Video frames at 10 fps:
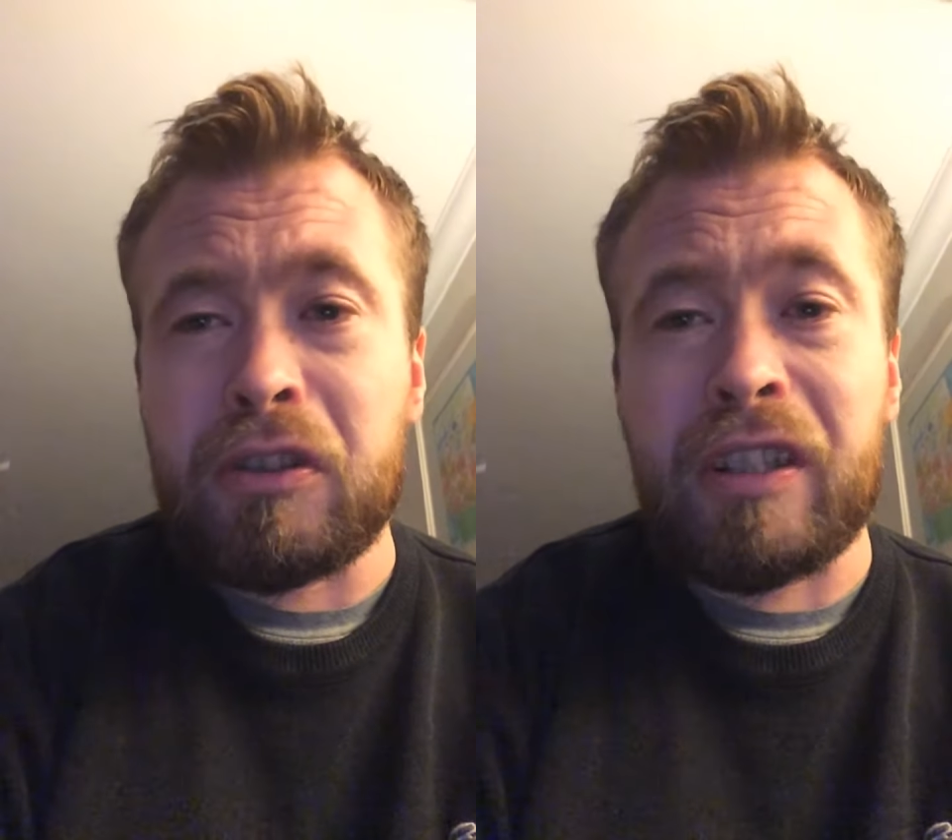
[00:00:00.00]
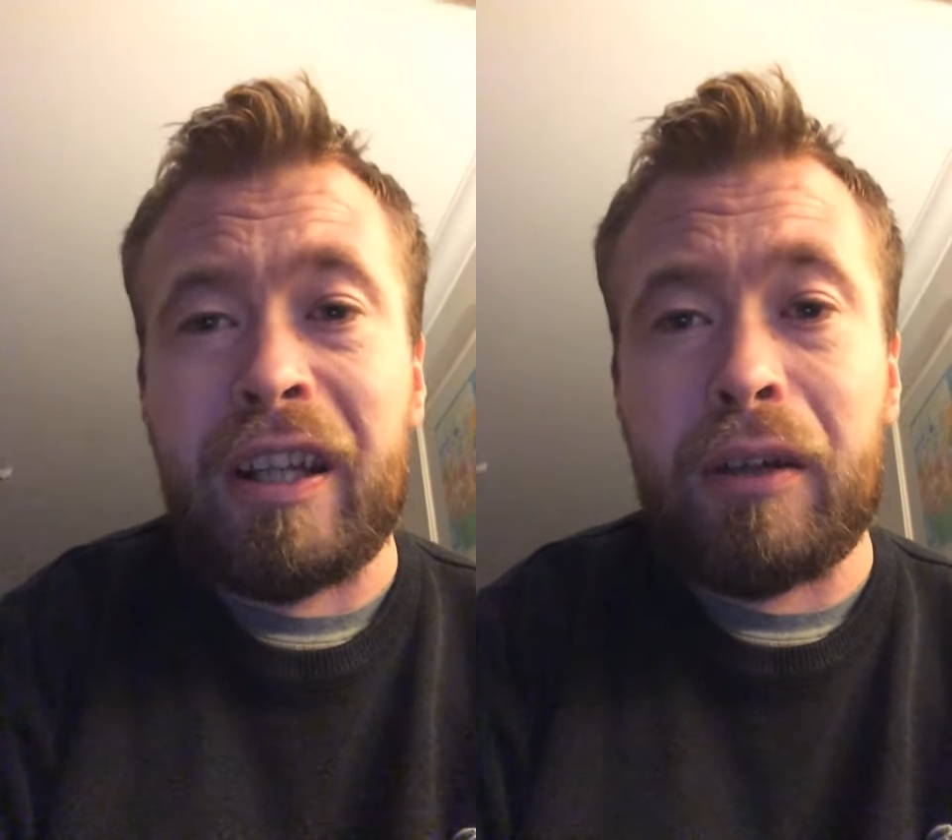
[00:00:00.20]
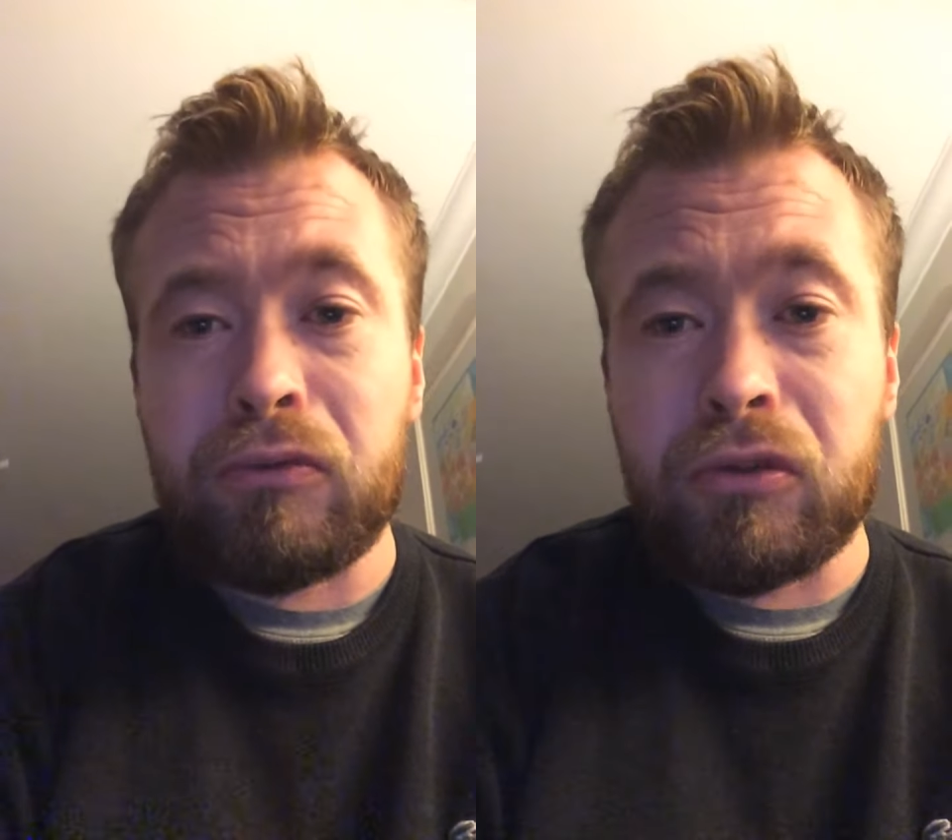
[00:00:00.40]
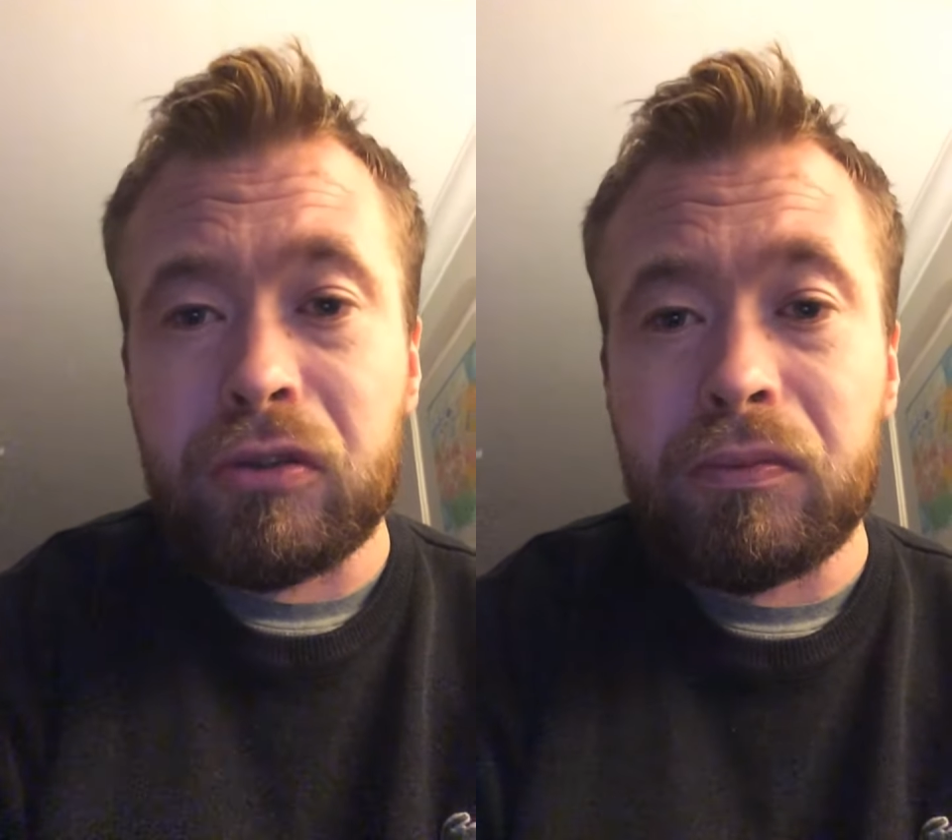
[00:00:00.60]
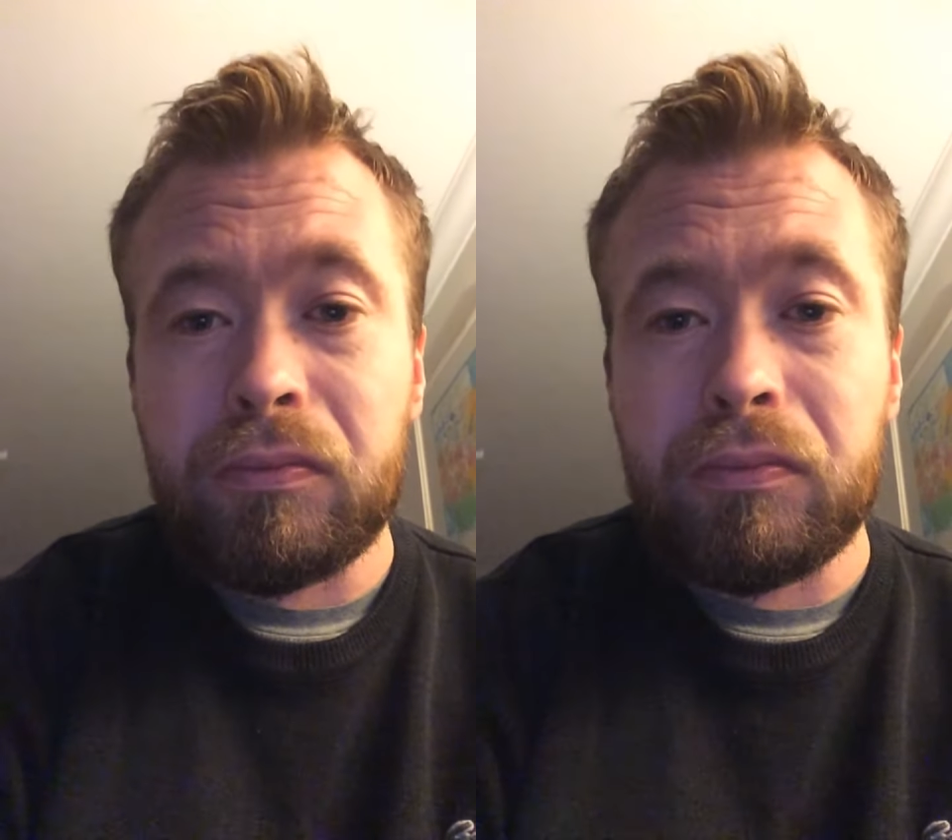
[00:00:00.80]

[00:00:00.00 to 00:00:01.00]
clowns.